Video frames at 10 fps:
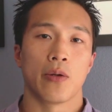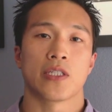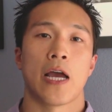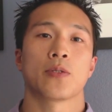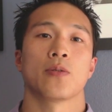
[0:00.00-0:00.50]

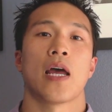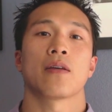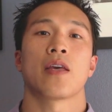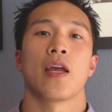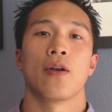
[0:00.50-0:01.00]
There were times
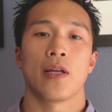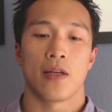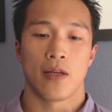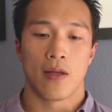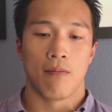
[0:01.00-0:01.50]
when I had to
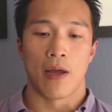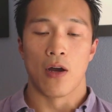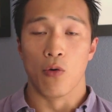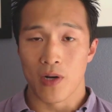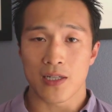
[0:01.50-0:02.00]
carry
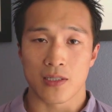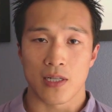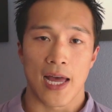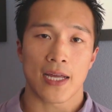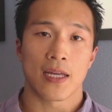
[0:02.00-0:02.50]
my own
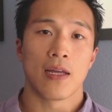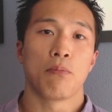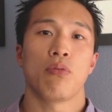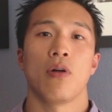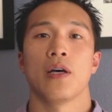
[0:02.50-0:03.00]
rucksack
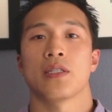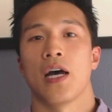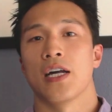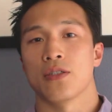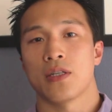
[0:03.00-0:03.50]

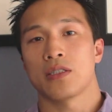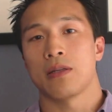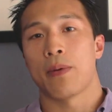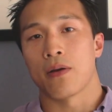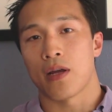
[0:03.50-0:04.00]
plus a
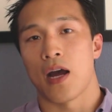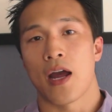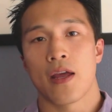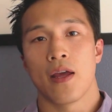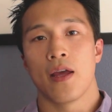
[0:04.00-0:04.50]
160-pound
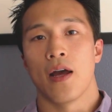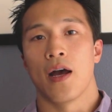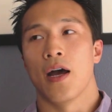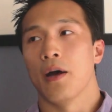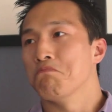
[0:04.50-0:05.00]

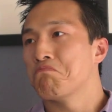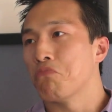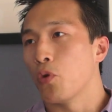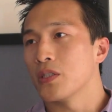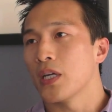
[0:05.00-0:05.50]
guy.
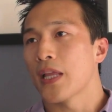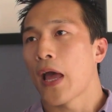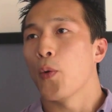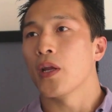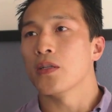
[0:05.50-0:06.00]
What is
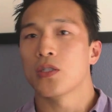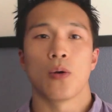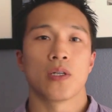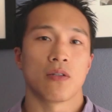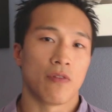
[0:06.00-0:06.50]
that? I weigh
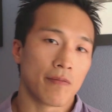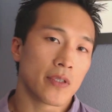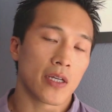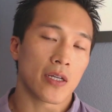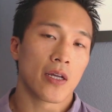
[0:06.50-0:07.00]
in
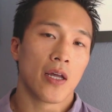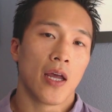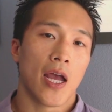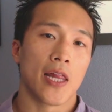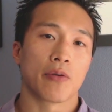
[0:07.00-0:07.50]
215.
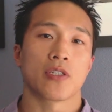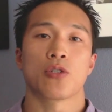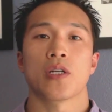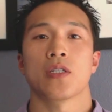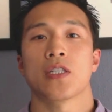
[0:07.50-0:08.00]
And there
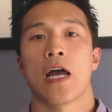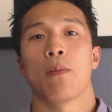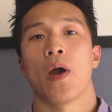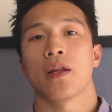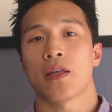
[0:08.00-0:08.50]
was a stretch of
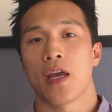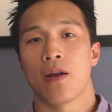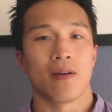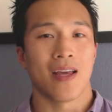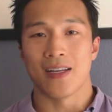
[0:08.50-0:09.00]
time where I had
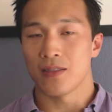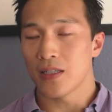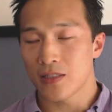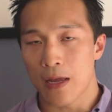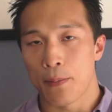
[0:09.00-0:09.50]
to carry,
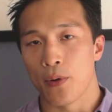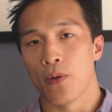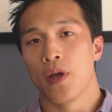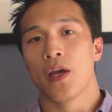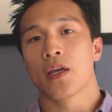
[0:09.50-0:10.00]
as an
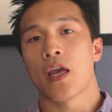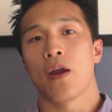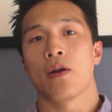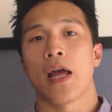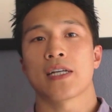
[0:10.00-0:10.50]
example,
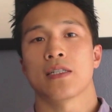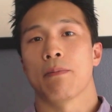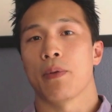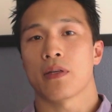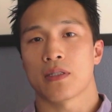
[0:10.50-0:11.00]

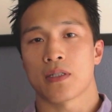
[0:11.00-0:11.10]
actually the